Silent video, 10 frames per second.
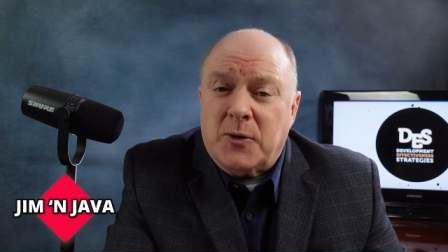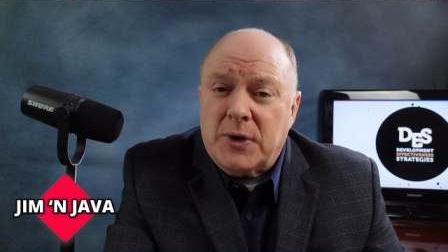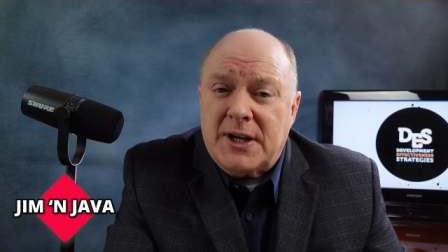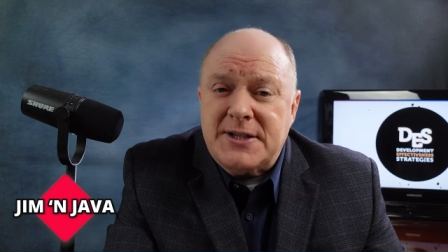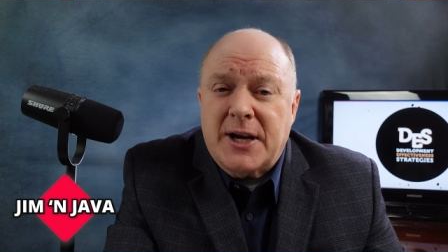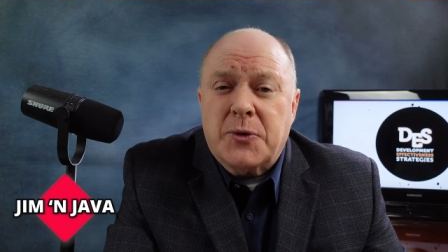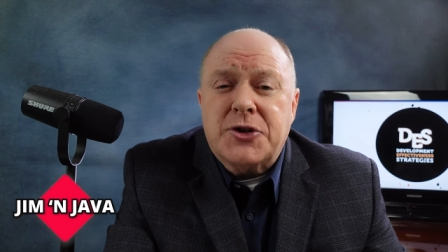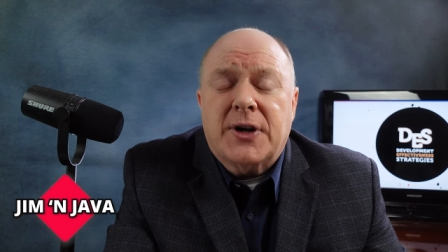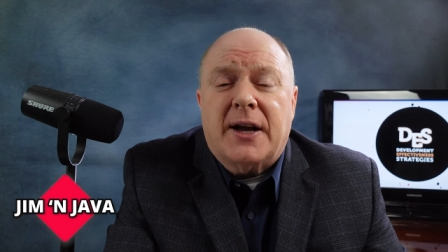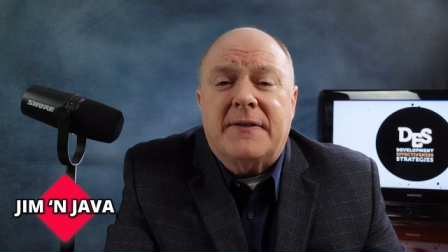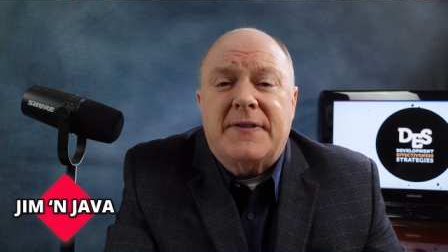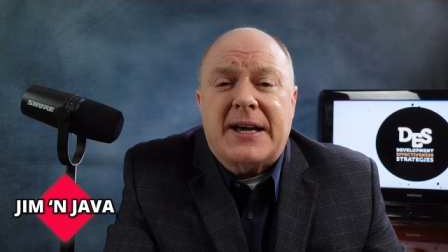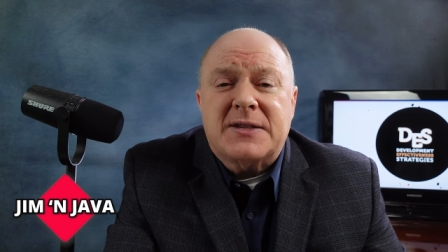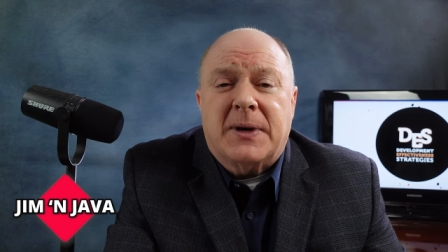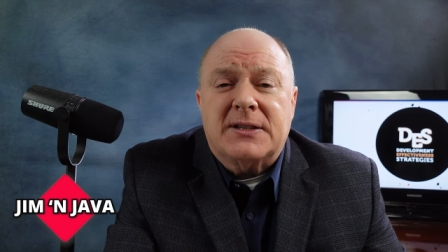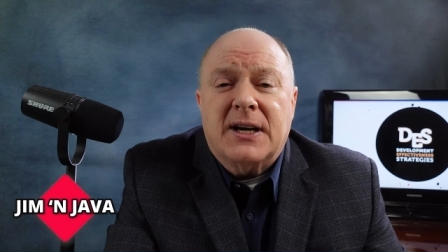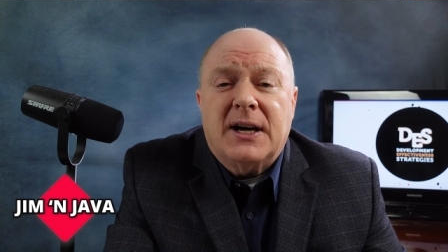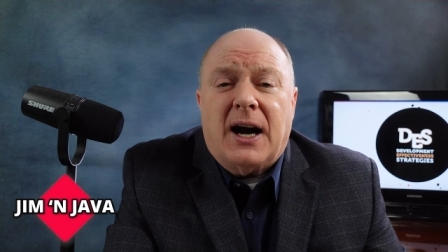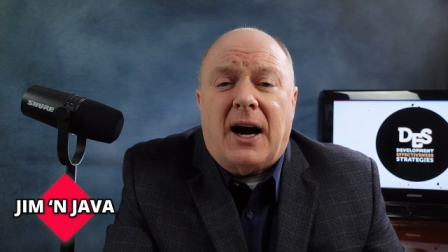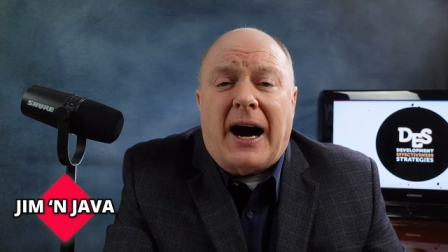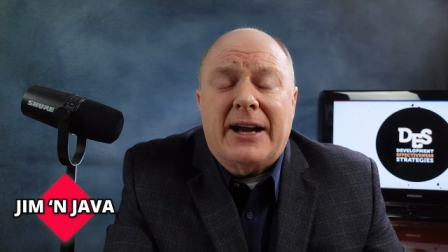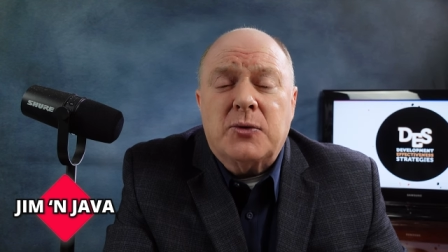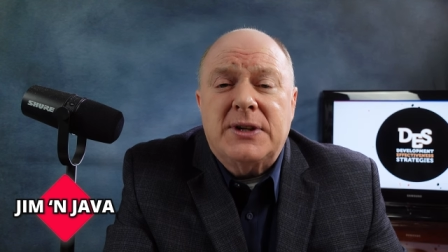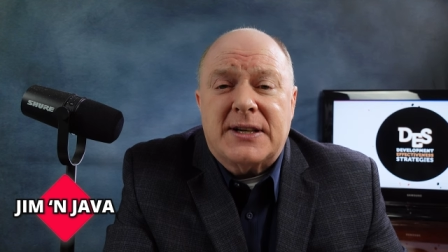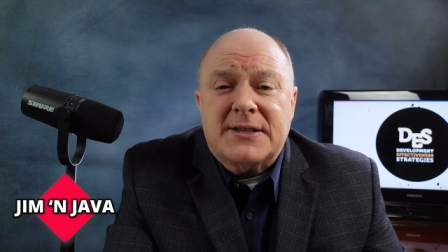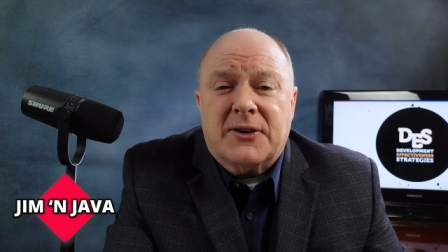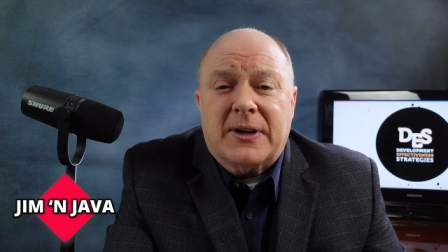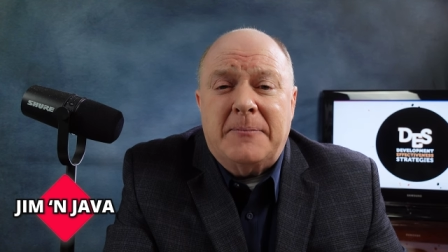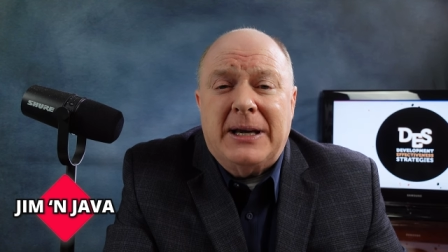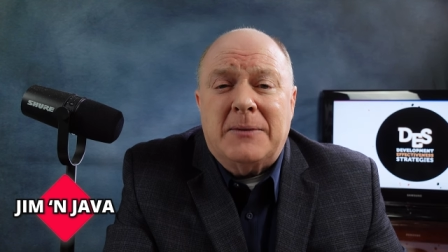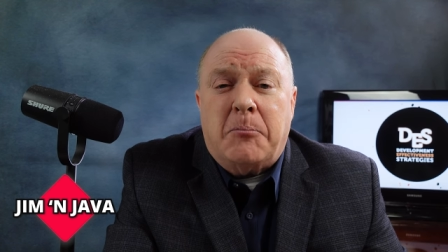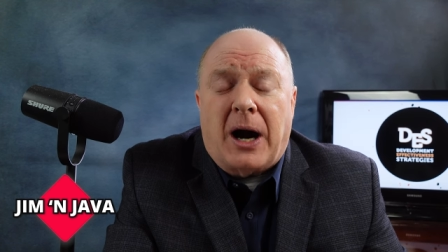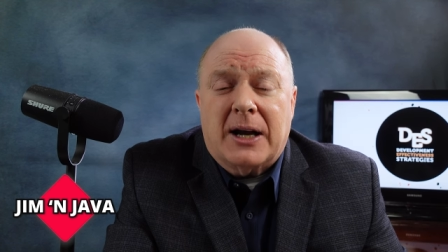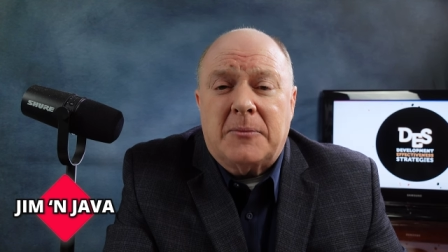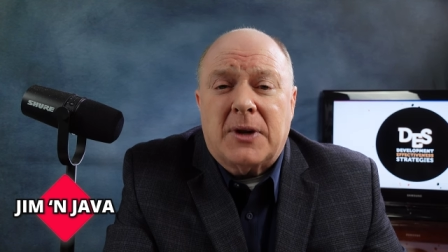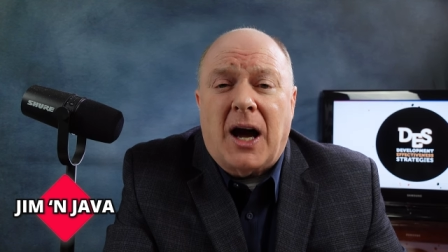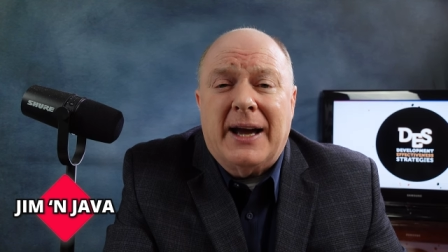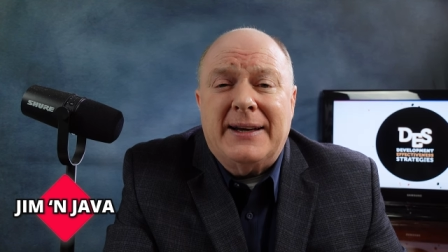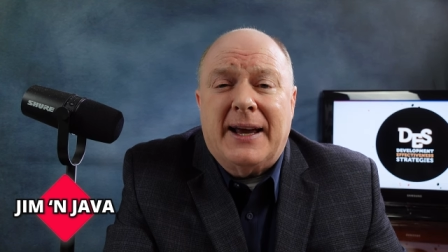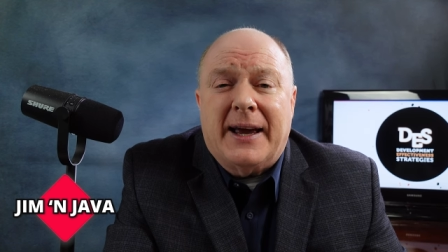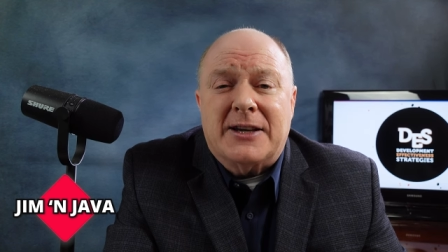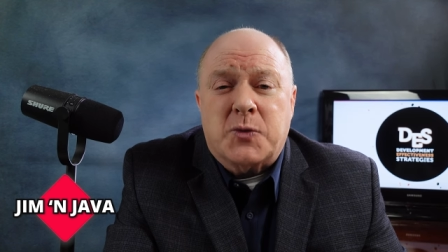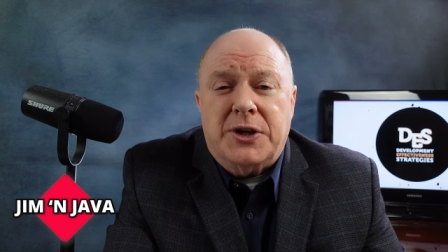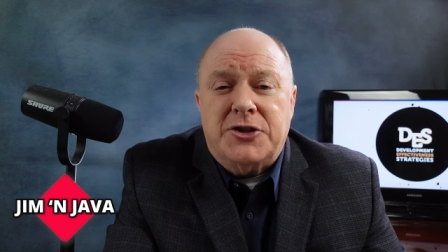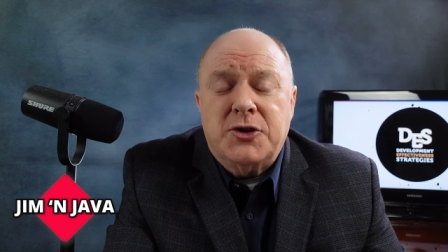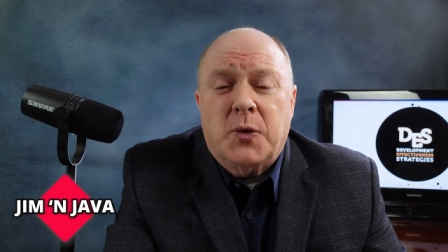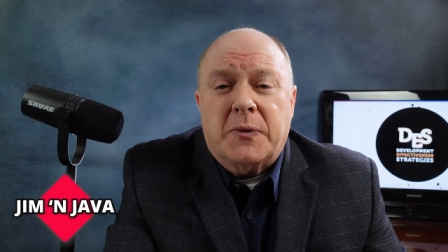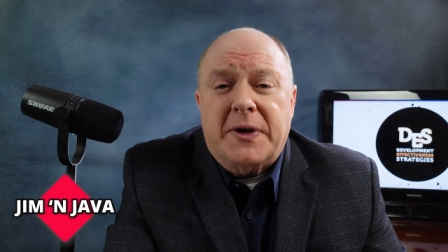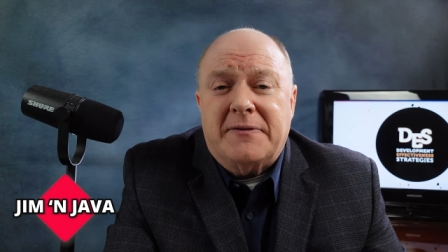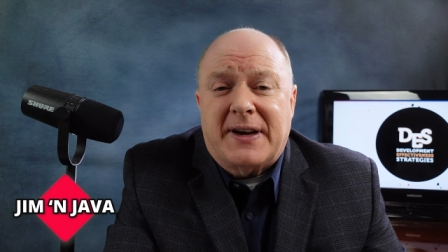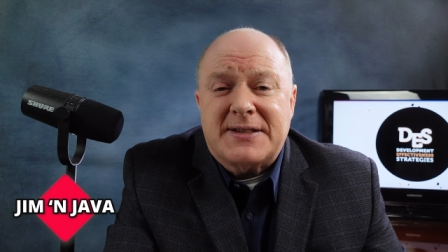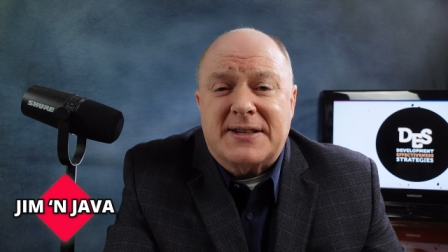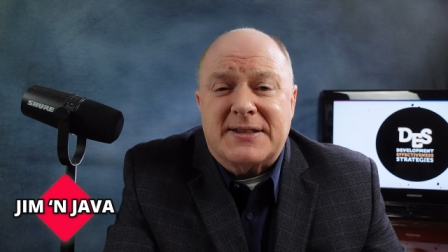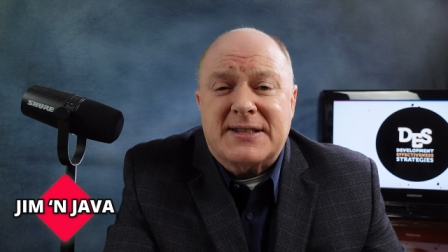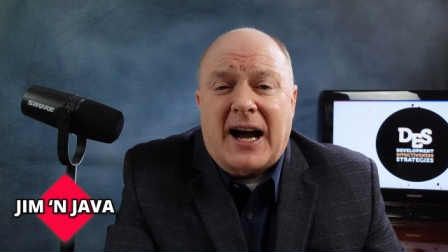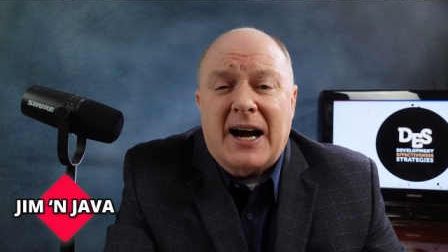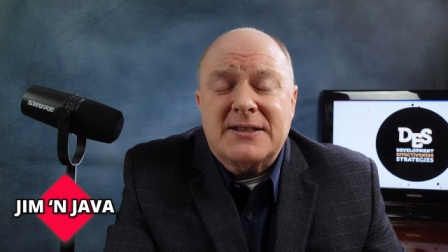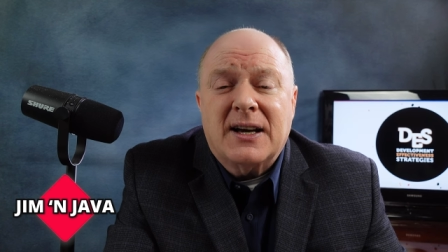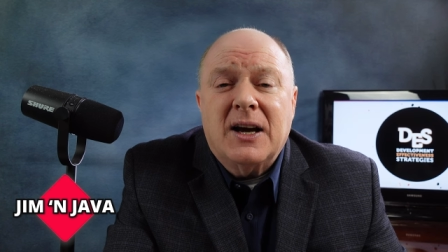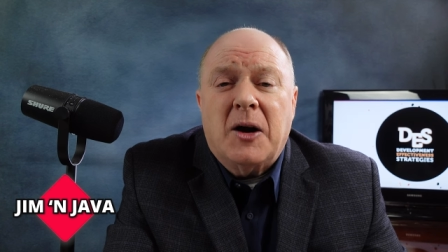And when I say return on investment, uh, I don't necessarily mean bottom line as we do when we invest in stocks,